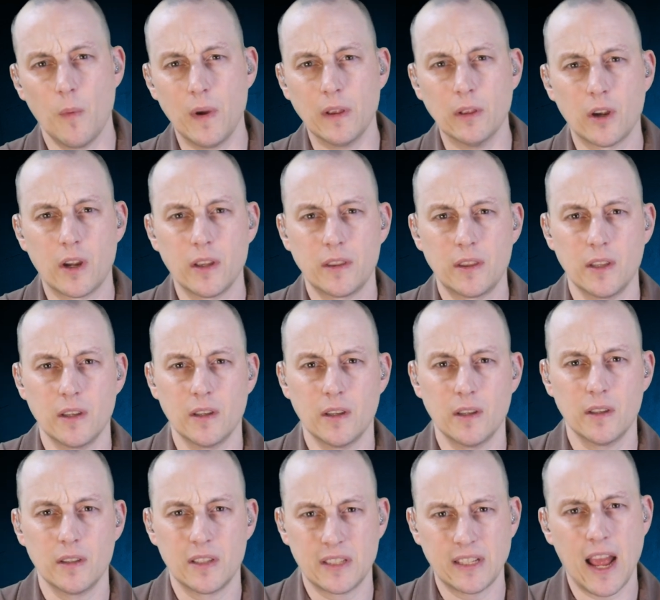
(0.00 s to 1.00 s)
When we look at
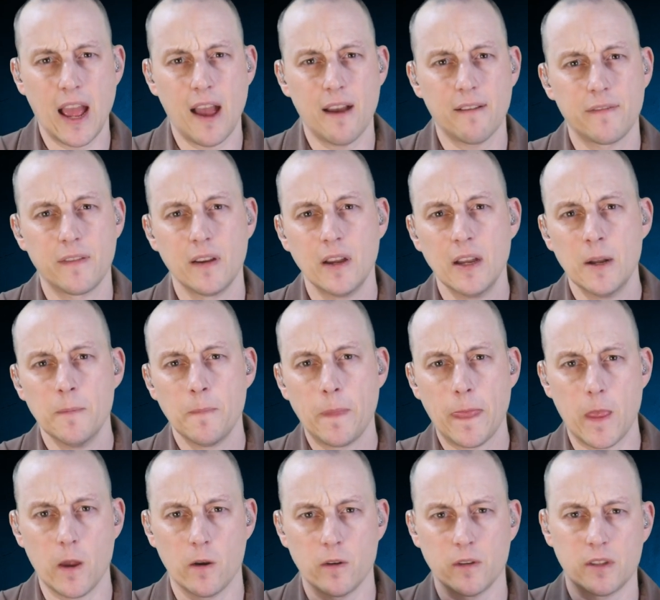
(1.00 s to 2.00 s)
the staff,
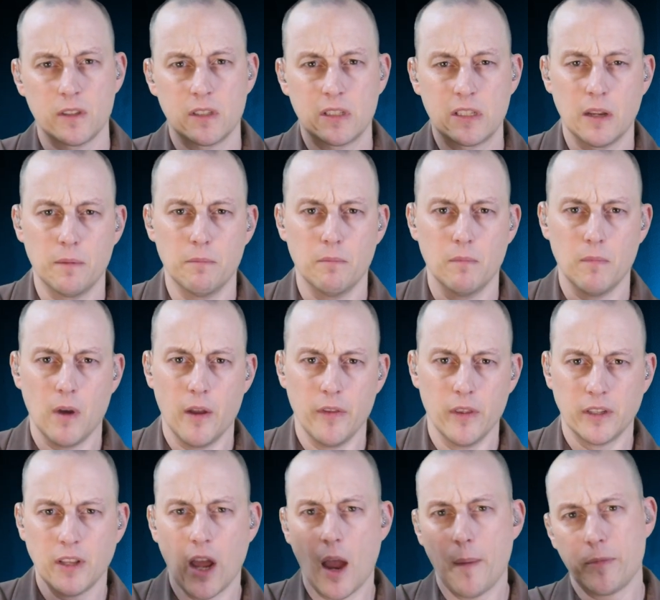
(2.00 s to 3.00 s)
there's some on
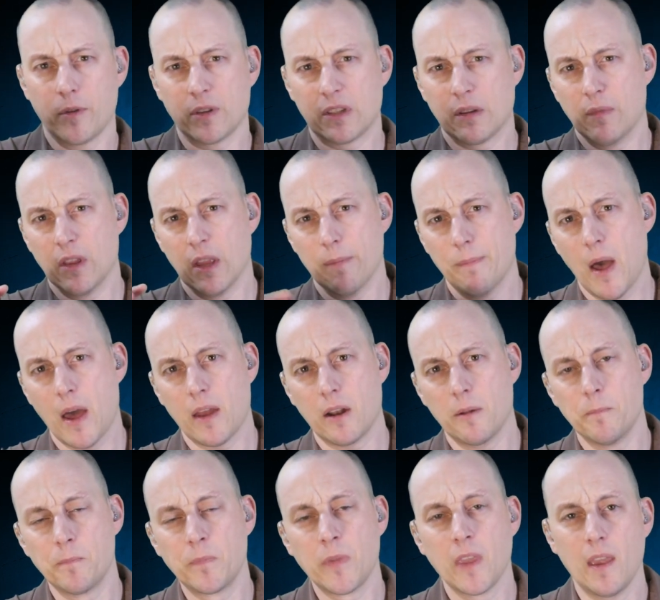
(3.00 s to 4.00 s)
the top, there's some on the
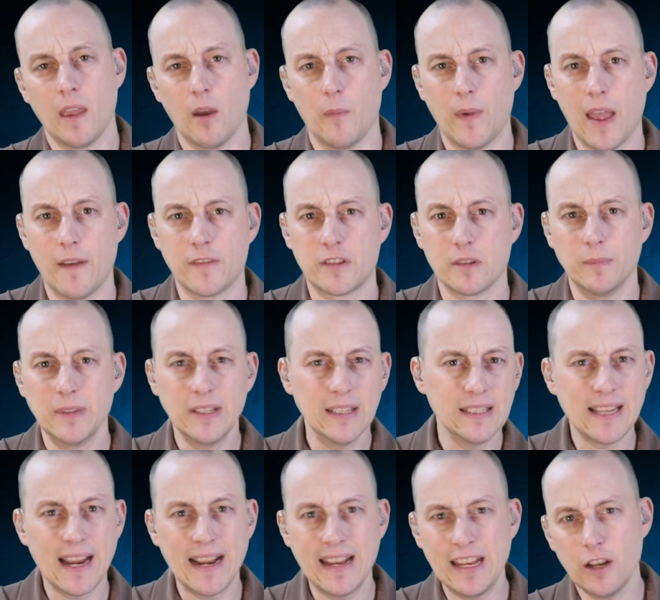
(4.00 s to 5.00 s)
bottom, and we have some little
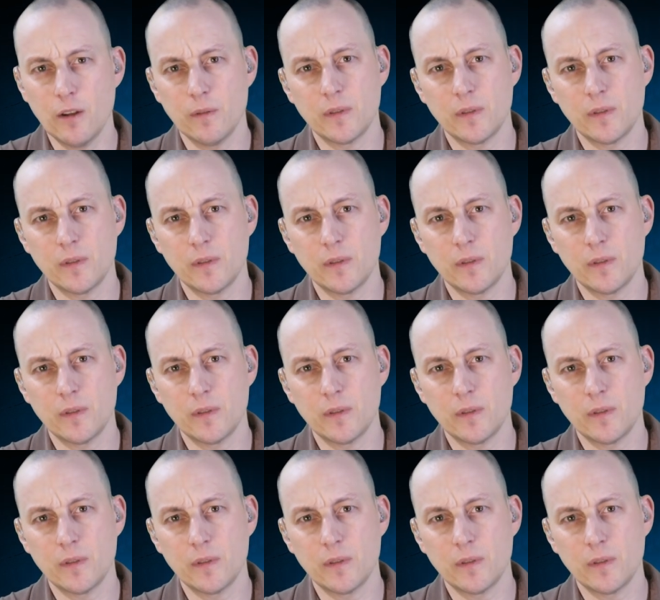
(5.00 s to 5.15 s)
tiny